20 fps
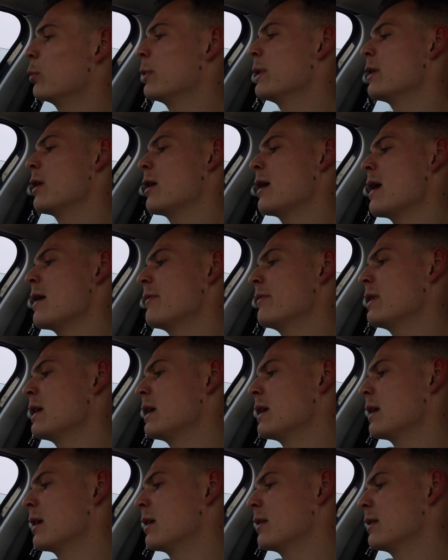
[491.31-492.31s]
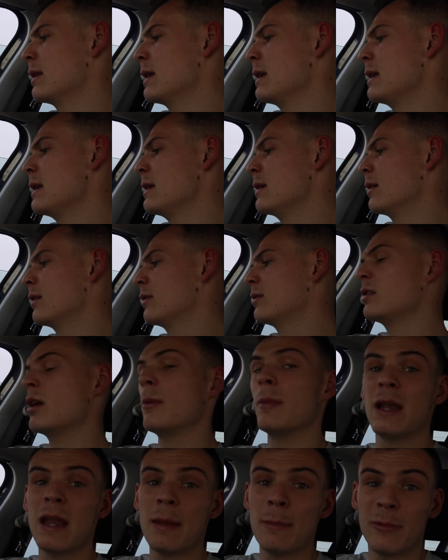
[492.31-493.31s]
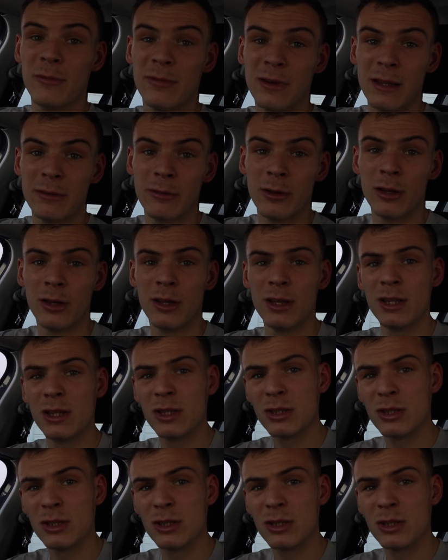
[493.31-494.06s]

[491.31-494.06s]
We are having the summer lemon flavor.